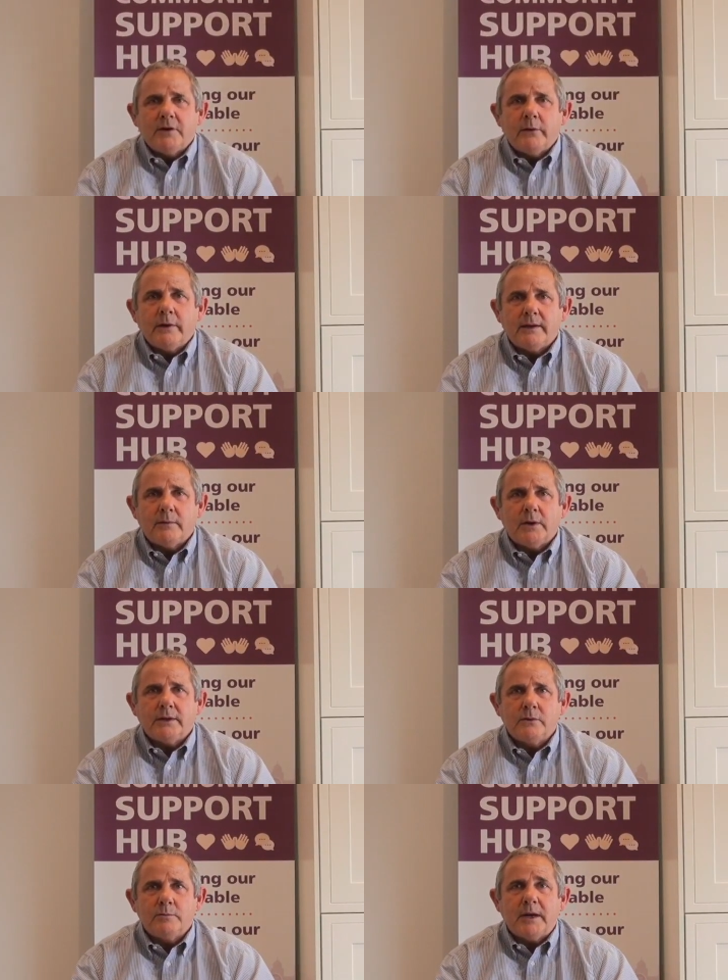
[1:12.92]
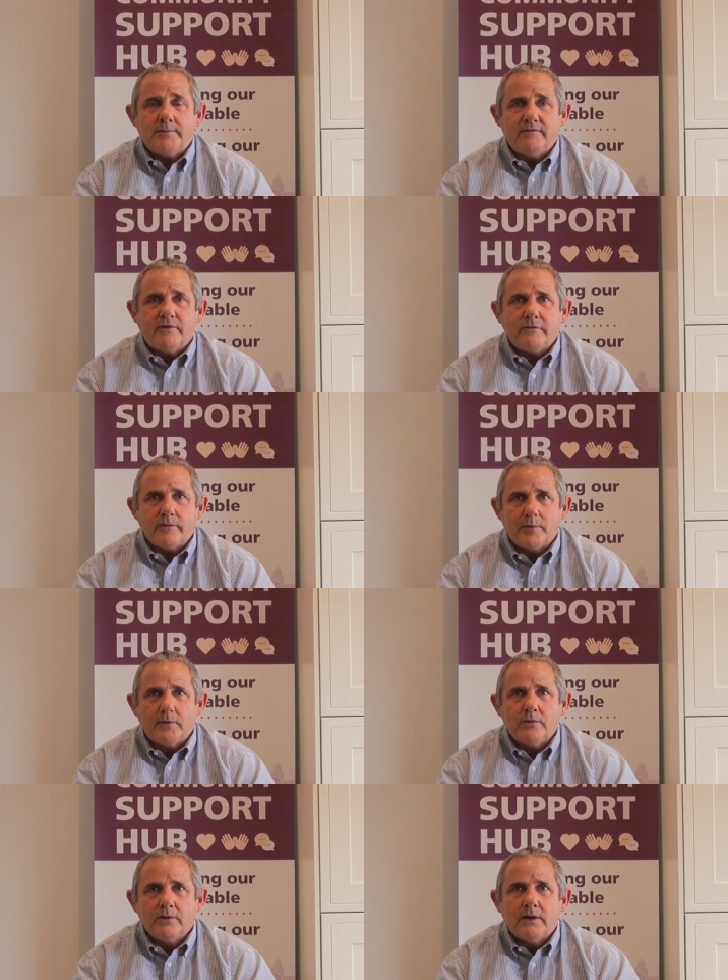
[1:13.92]
know anyone who may be
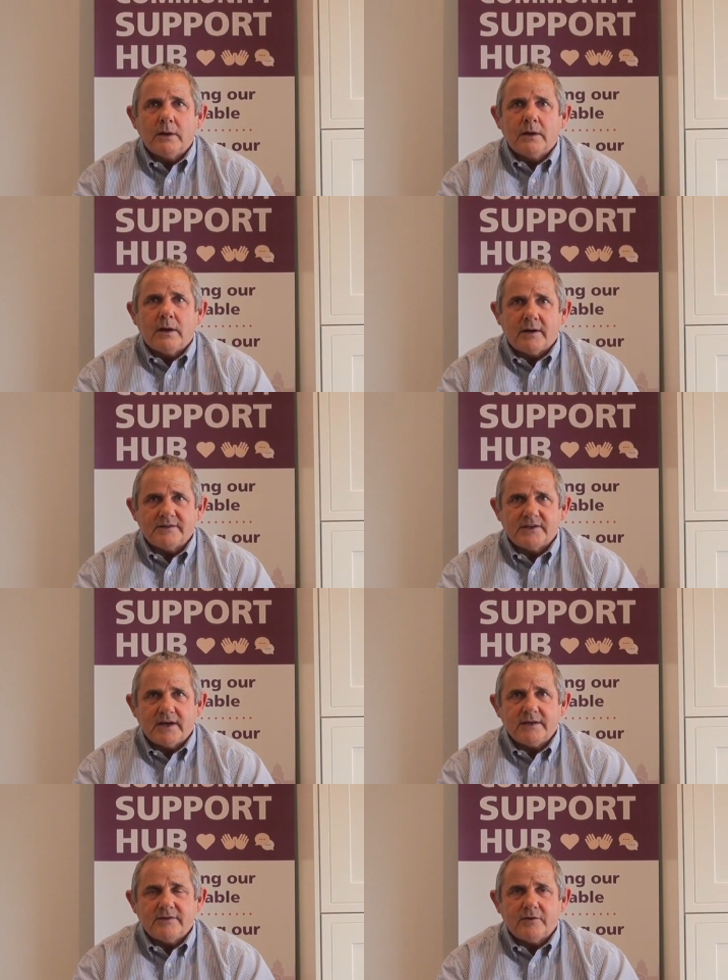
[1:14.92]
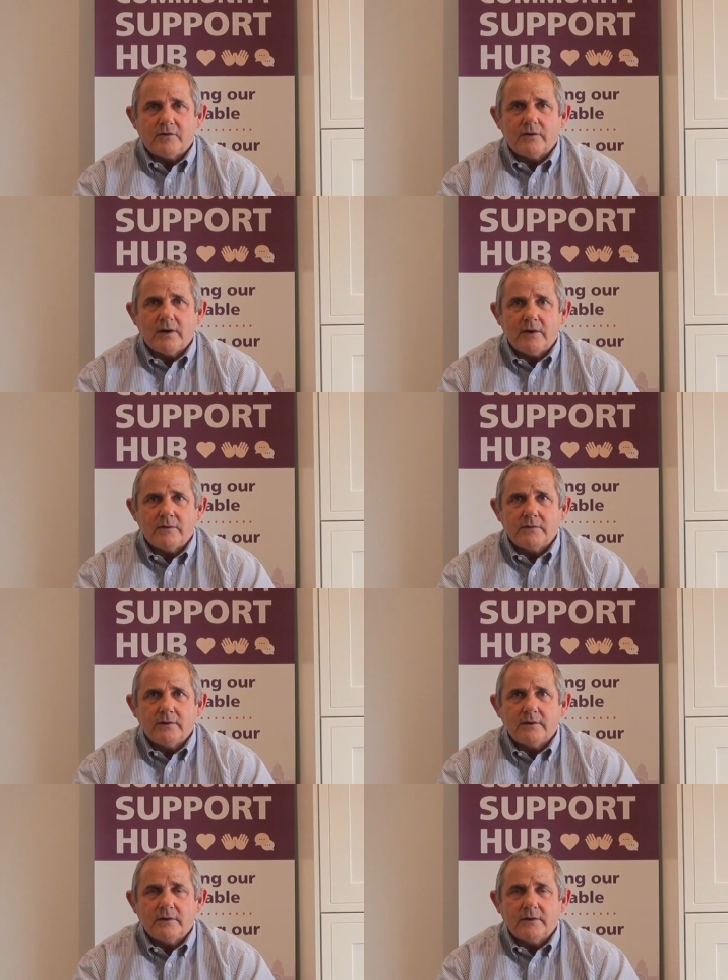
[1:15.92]
vulnerable, isolated or alone,